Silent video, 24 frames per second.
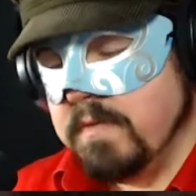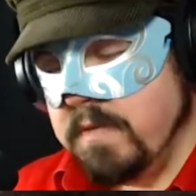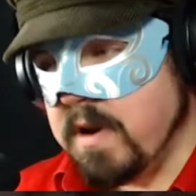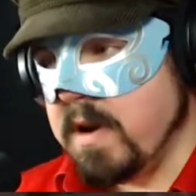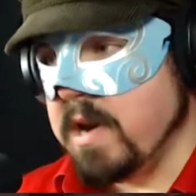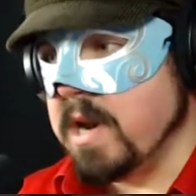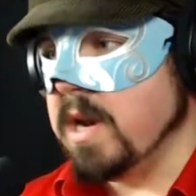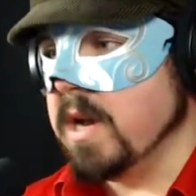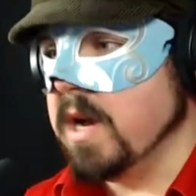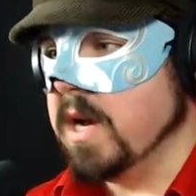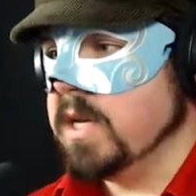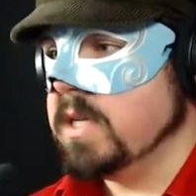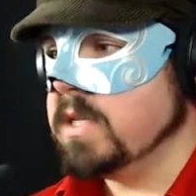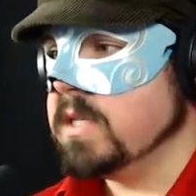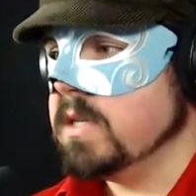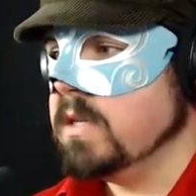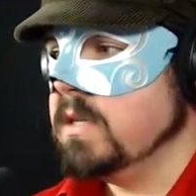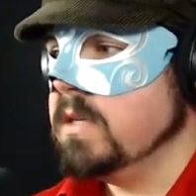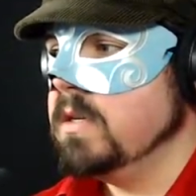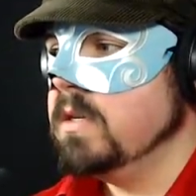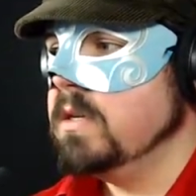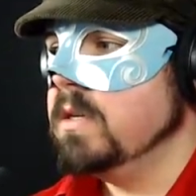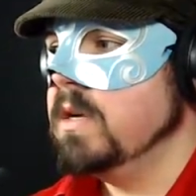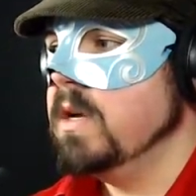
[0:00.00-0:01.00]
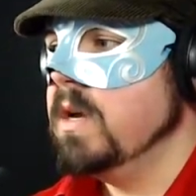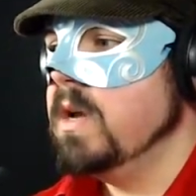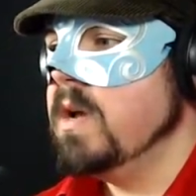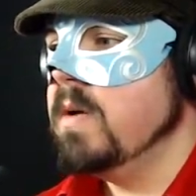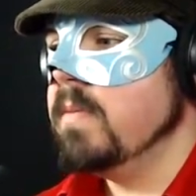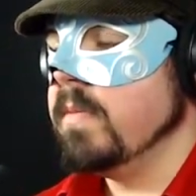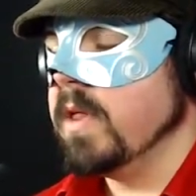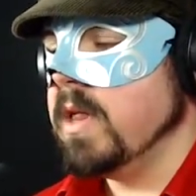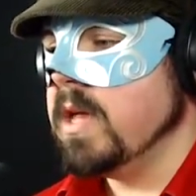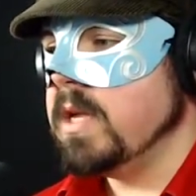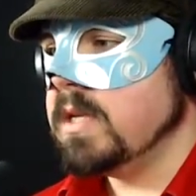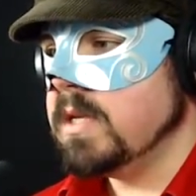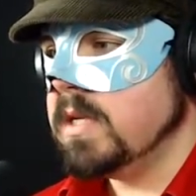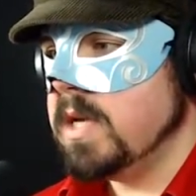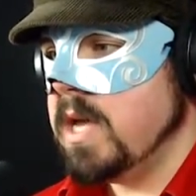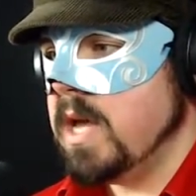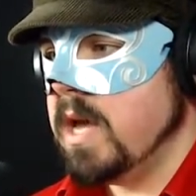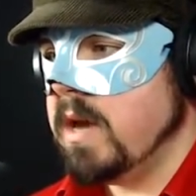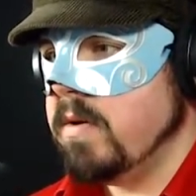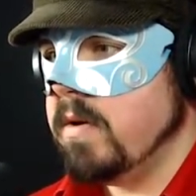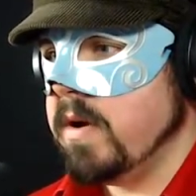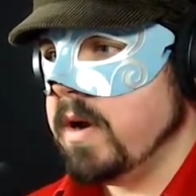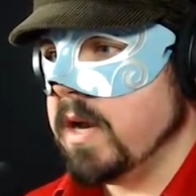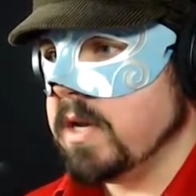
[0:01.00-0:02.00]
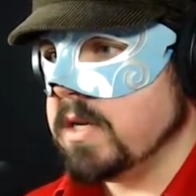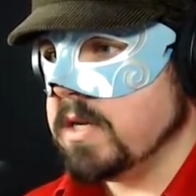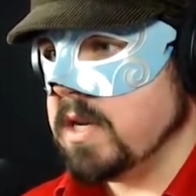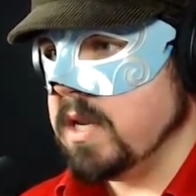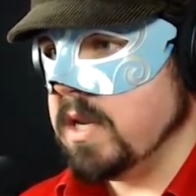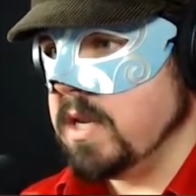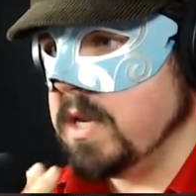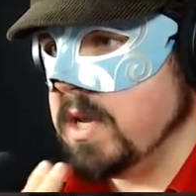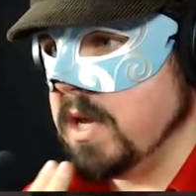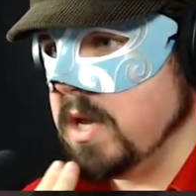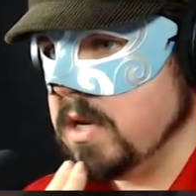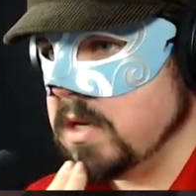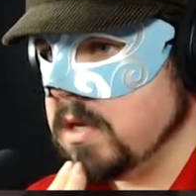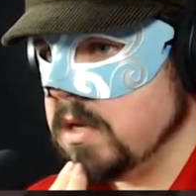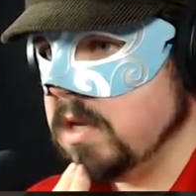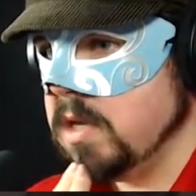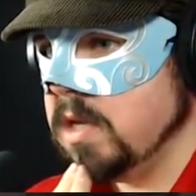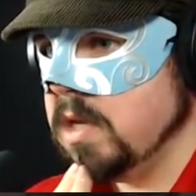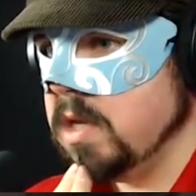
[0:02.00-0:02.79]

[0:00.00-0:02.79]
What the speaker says: Very nice. But let's see how I actually did.